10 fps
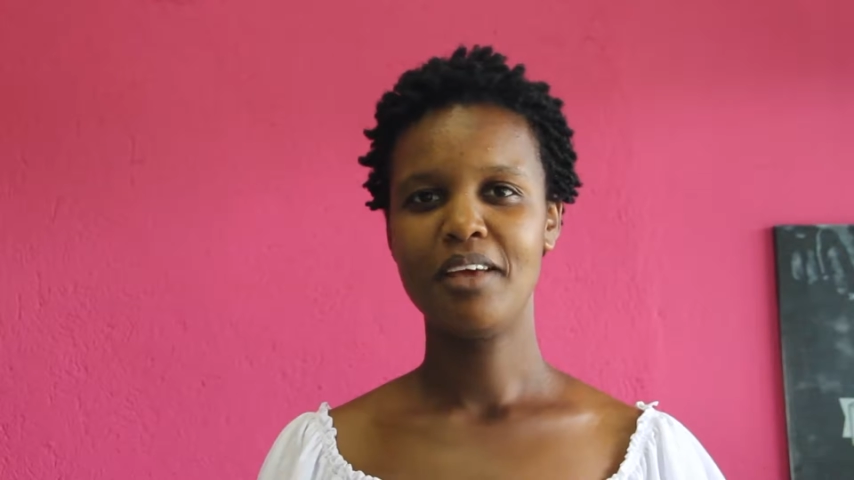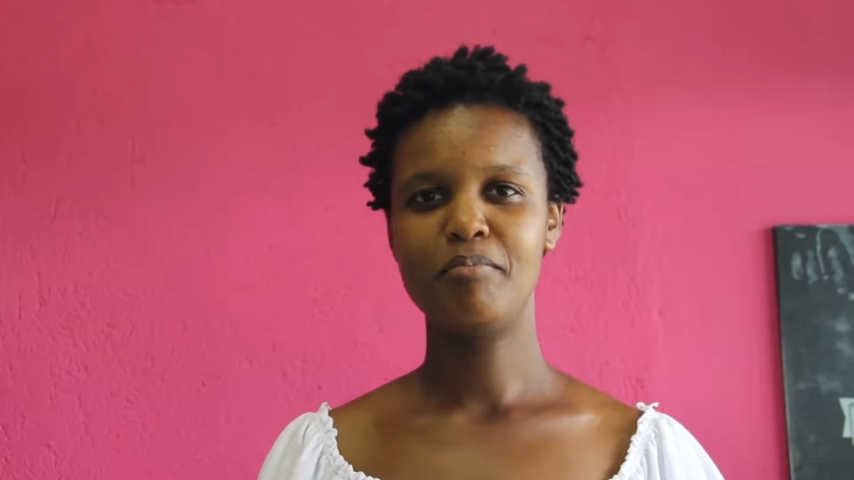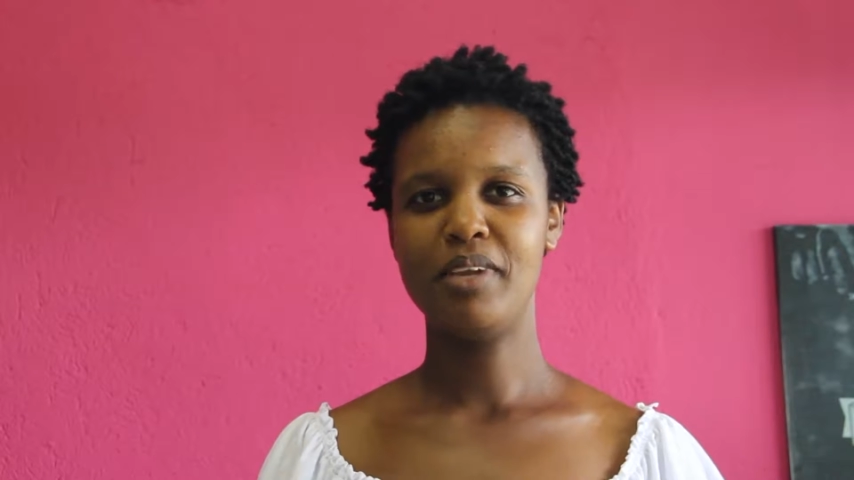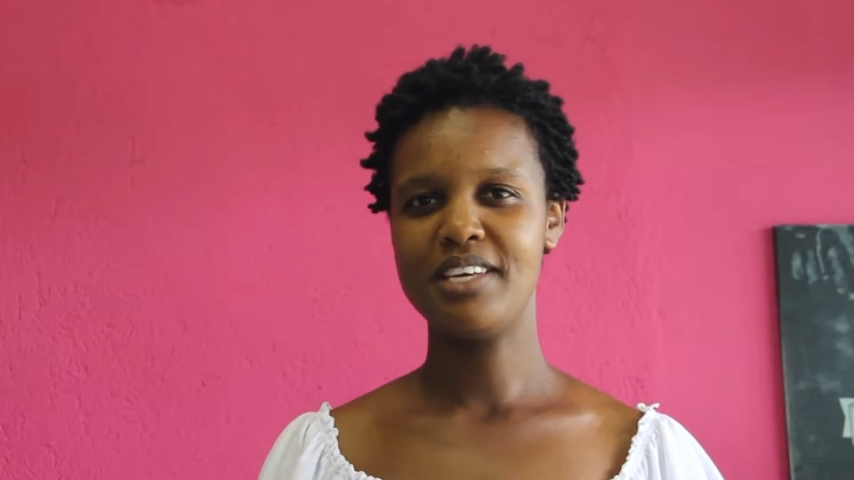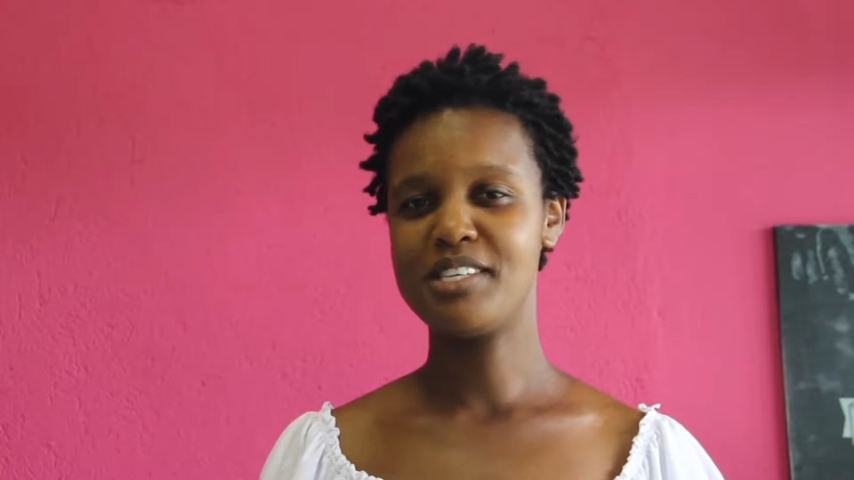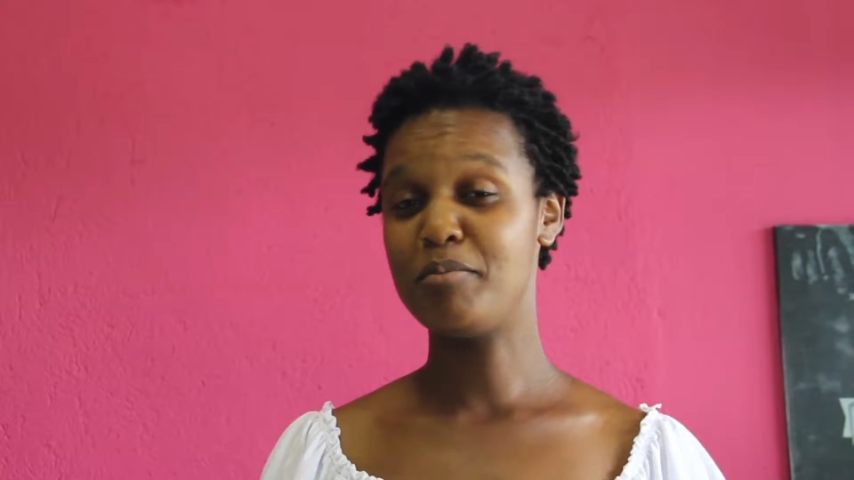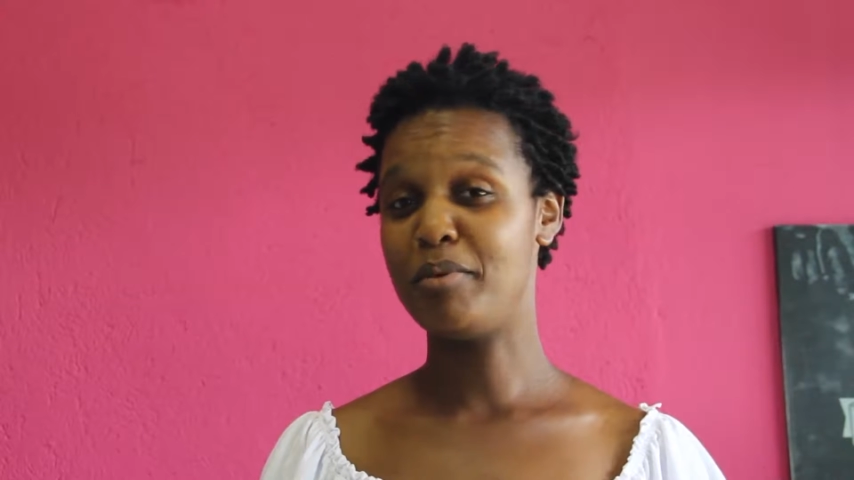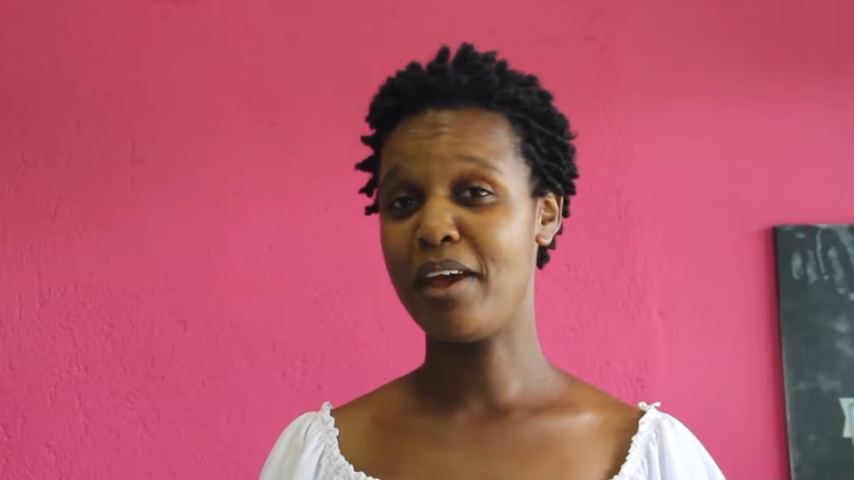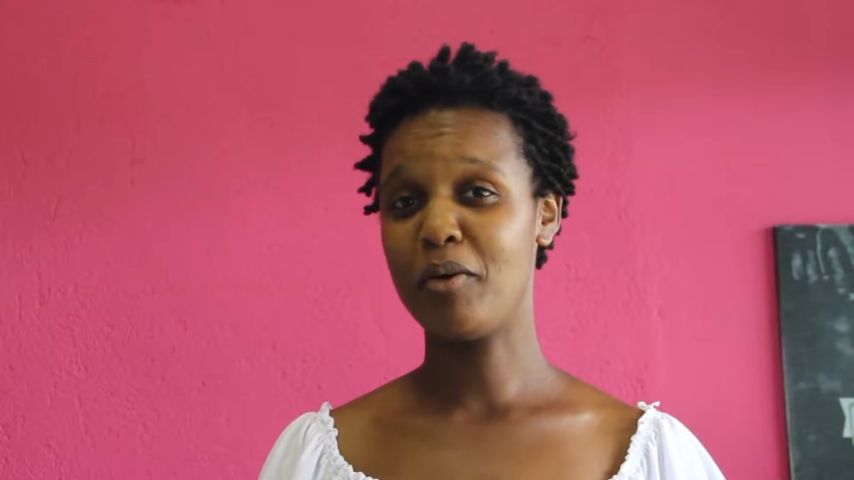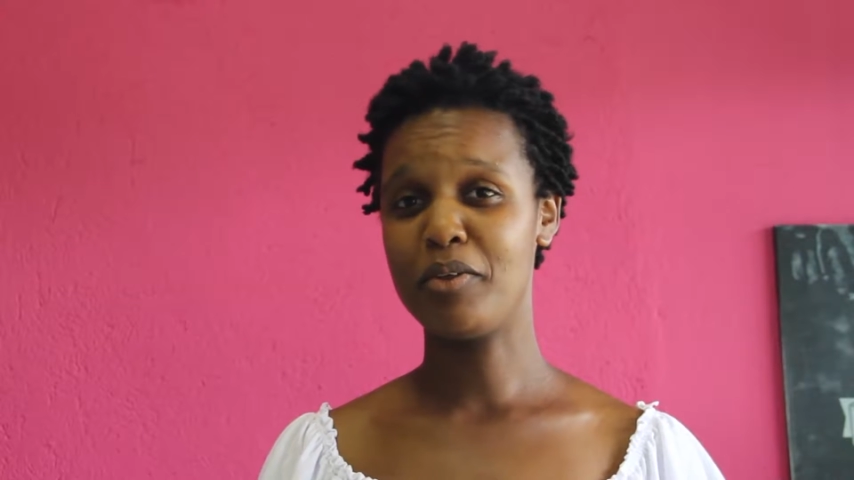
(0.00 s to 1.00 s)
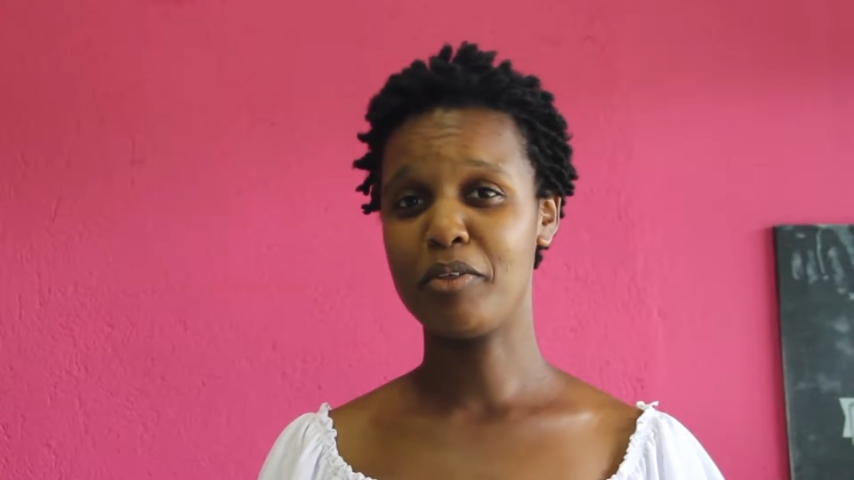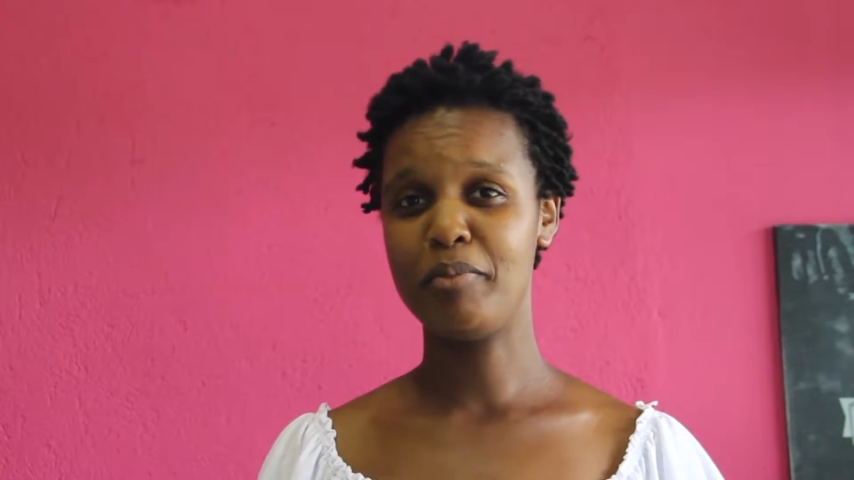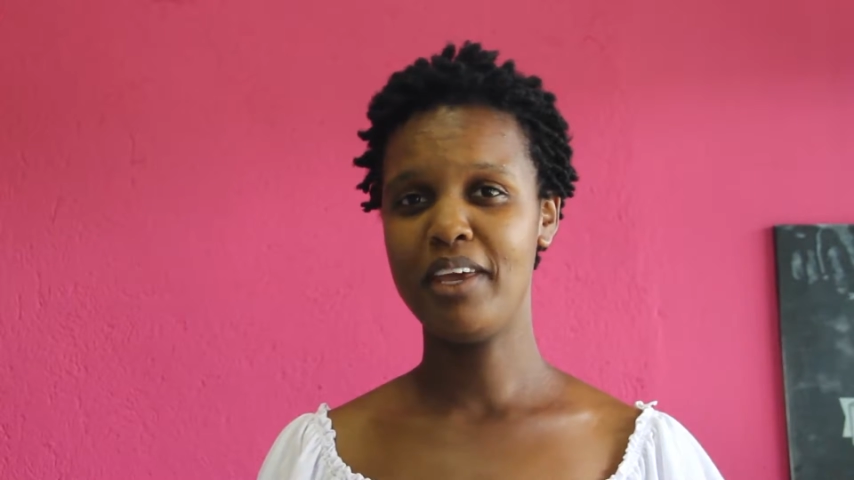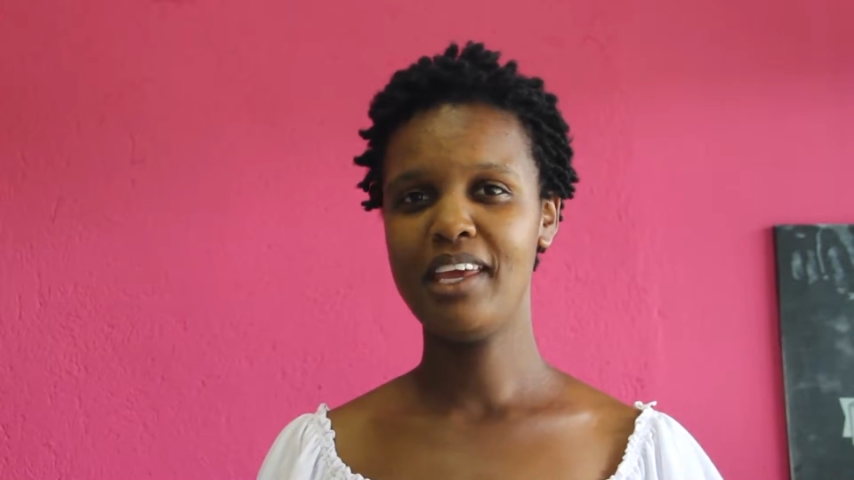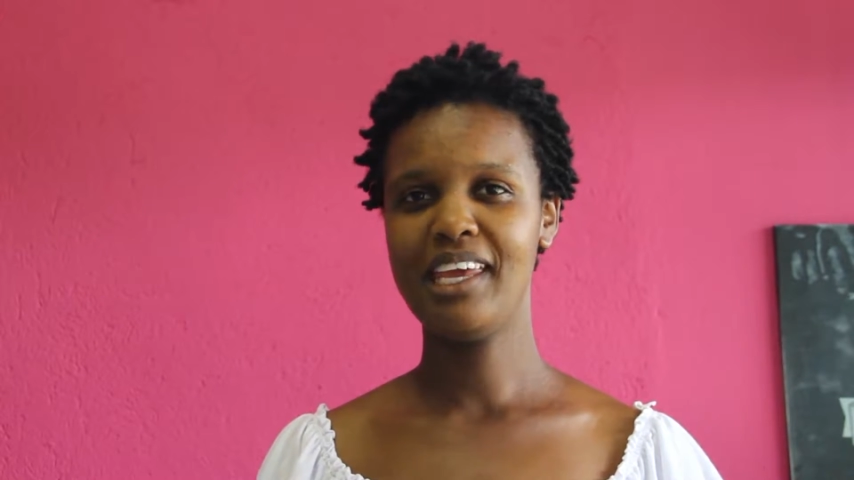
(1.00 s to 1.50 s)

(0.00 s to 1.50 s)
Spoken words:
Please bear with me,